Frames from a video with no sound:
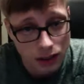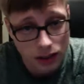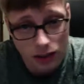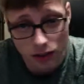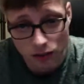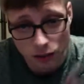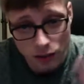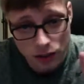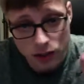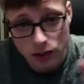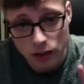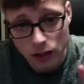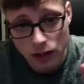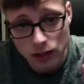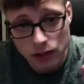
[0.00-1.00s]
the first two
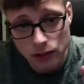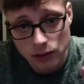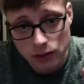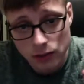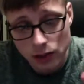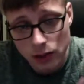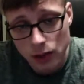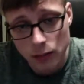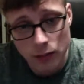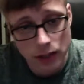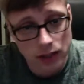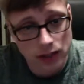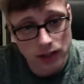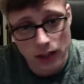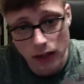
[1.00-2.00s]
consoles
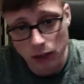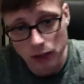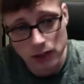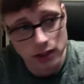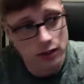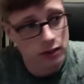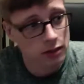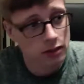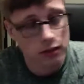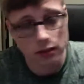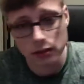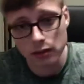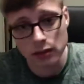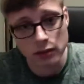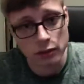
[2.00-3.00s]
because those
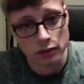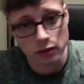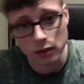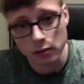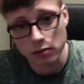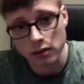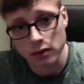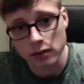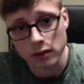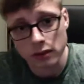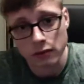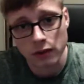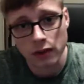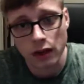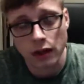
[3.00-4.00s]
are completely
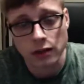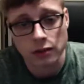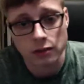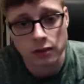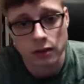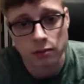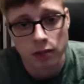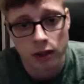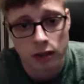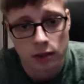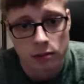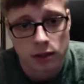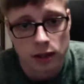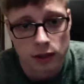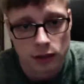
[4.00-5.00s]
different consoles compared to the
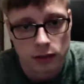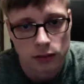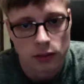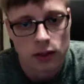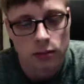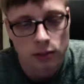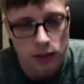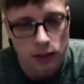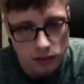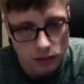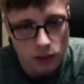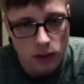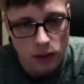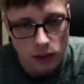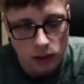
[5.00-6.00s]
PS3,
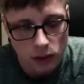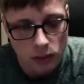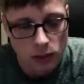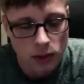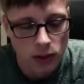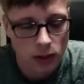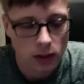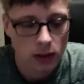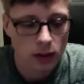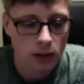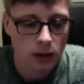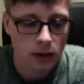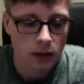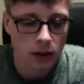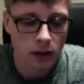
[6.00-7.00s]
PS4.
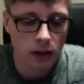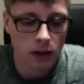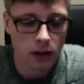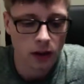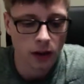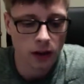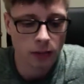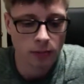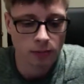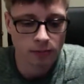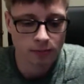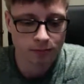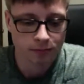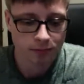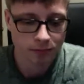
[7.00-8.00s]
Um,
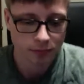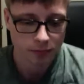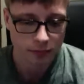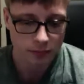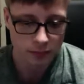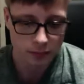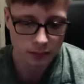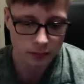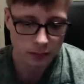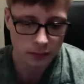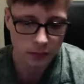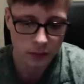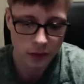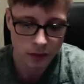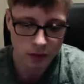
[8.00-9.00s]

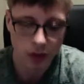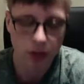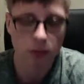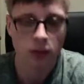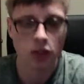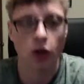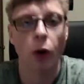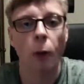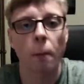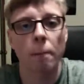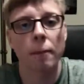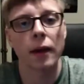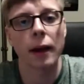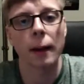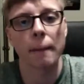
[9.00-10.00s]
very much hope
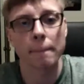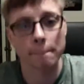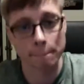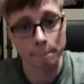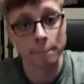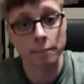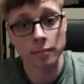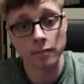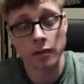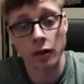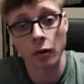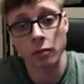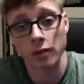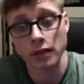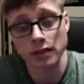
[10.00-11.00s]
that's
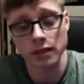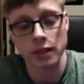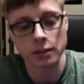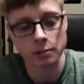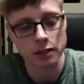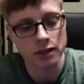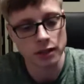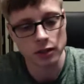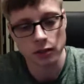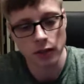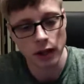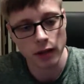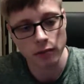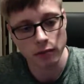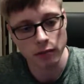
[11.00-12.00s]
the case because I
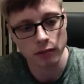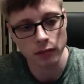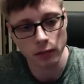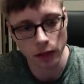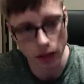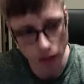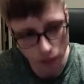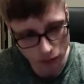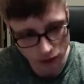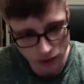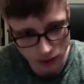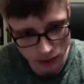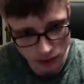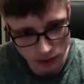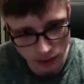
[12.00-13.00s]
own
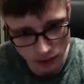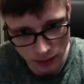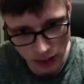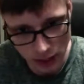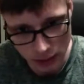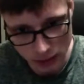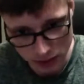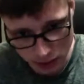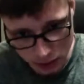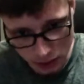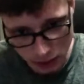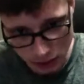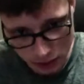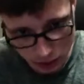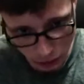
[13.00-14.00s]
certain games
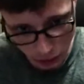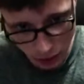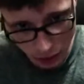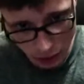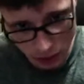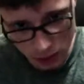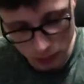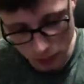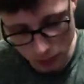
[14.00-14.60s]
digitally as well on the